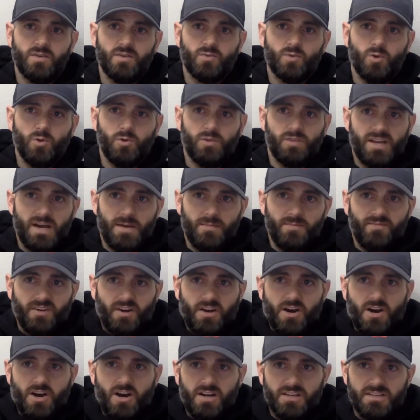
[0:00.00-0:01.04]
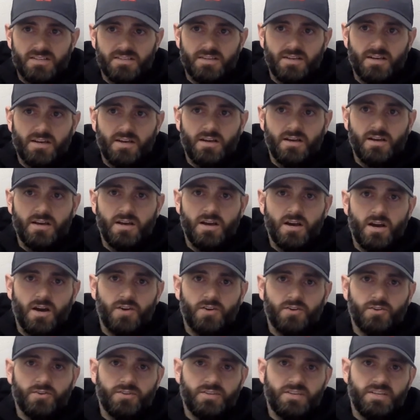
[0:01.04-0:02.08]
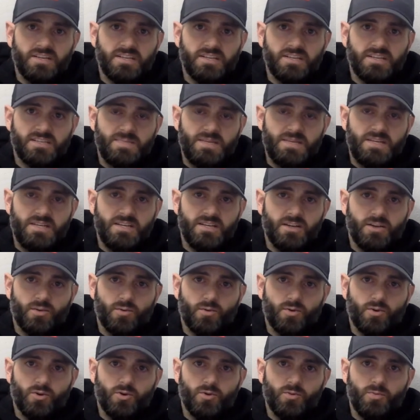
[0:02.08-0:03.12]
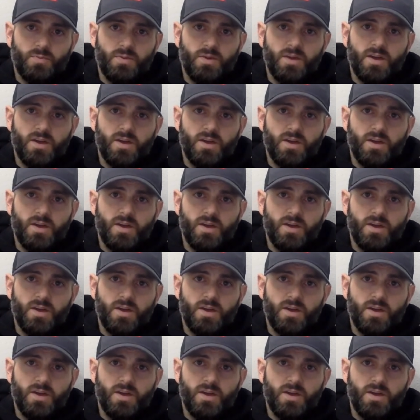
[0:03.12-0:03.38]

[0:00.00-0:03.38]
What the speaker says: rolling up Vacasa under the Expedia group.